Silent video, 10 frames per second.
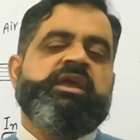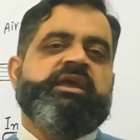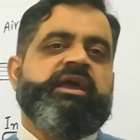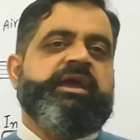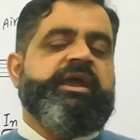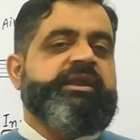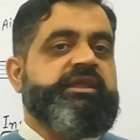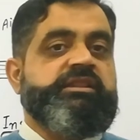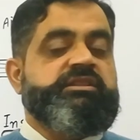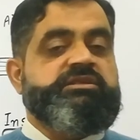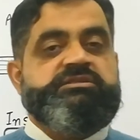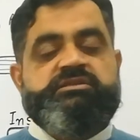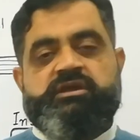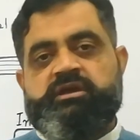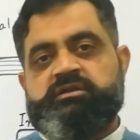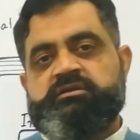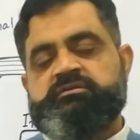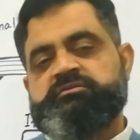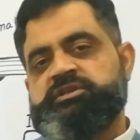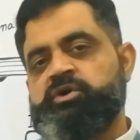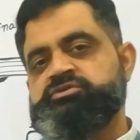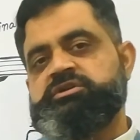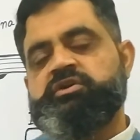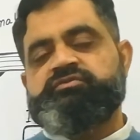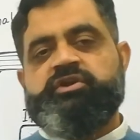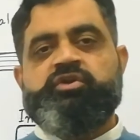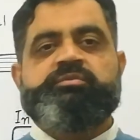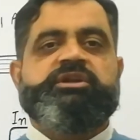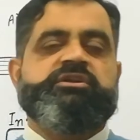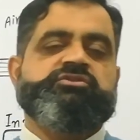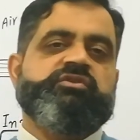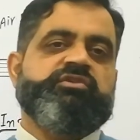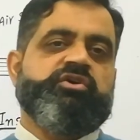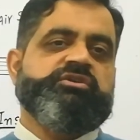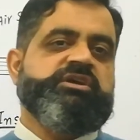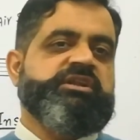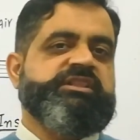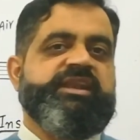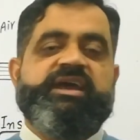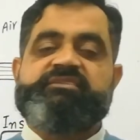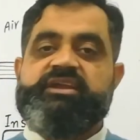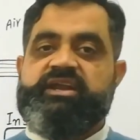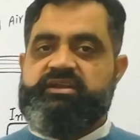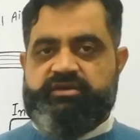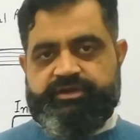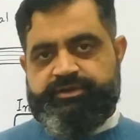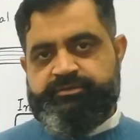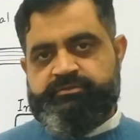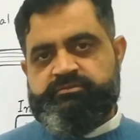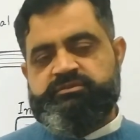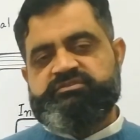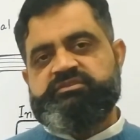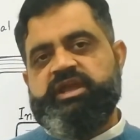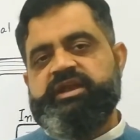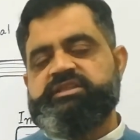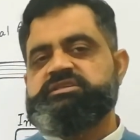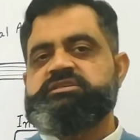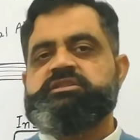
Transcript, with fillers: and in this uh, thousands of kilometers of long journey they never get tired and this is